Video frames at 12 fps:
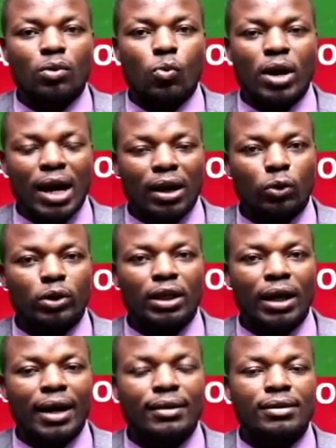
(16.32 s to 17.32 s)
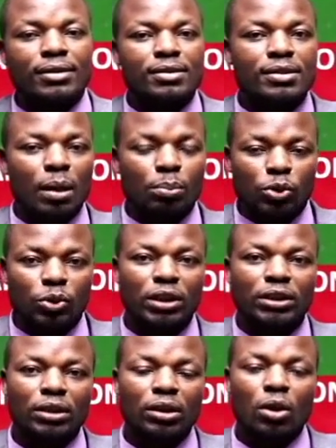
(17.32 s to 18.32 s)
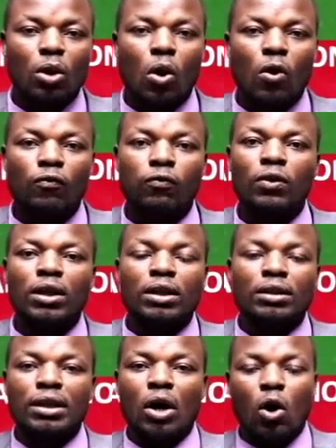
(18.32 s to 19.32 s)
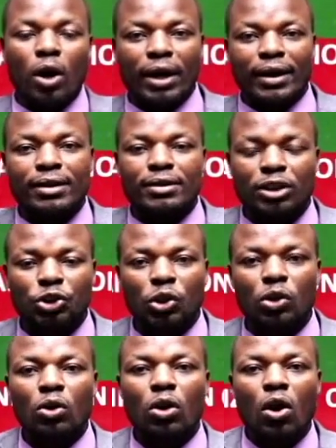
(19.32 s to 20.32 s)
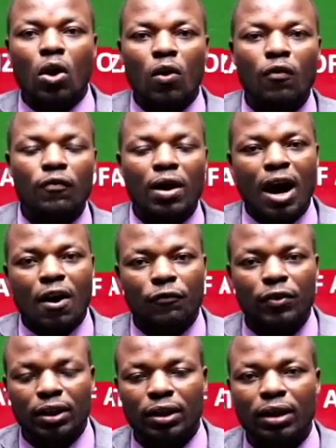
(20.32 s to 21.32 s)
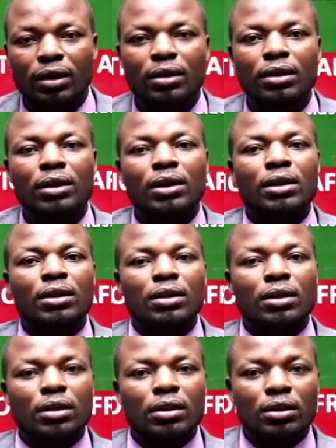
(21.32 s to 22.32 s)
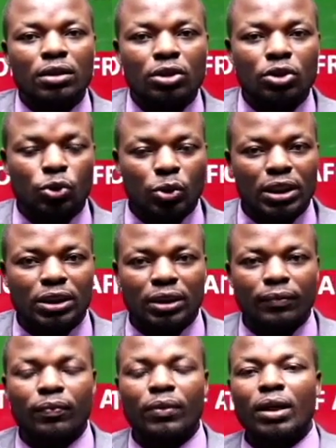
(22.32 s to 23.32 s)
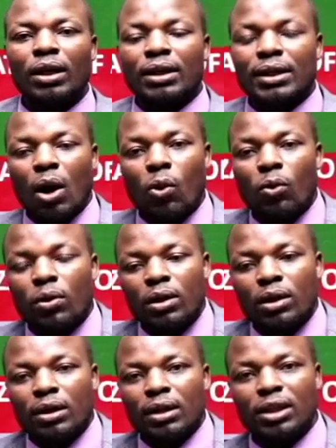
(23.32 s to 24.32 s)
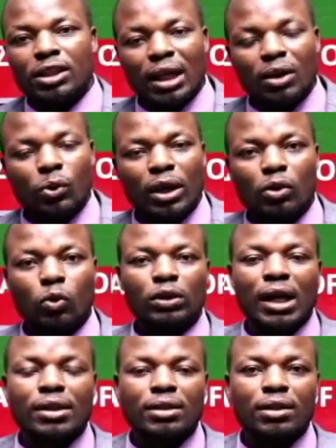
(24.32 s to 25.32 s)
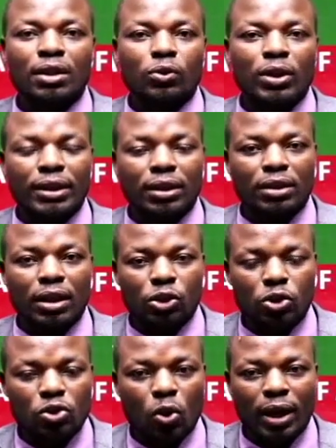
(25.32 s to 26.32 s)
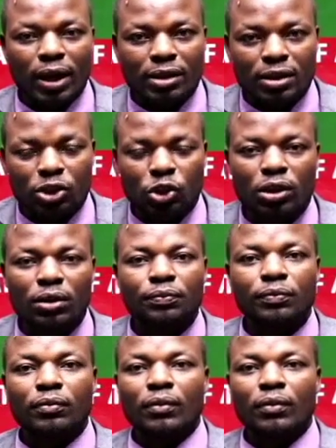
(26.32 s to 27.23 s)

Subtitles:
we are looking at this subunit of the Organization of African Unity. Now, initially we had looked at the United Nations Organization